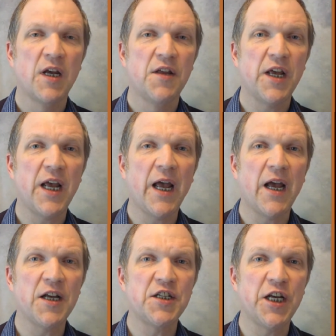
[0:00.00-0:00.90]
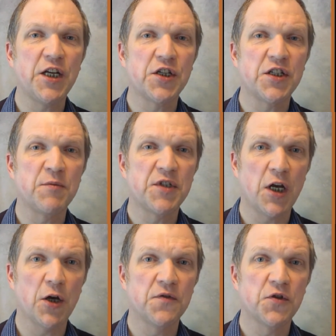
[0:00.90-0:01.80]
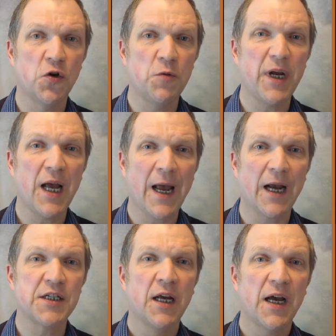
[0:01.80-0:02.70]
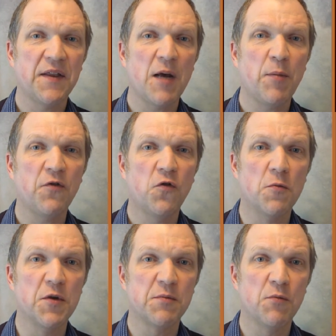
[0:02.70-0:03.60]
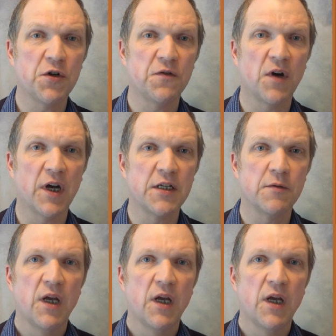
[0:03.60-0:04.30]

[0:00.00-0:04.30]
The AI teachers themselves could be hacked and their performance modified.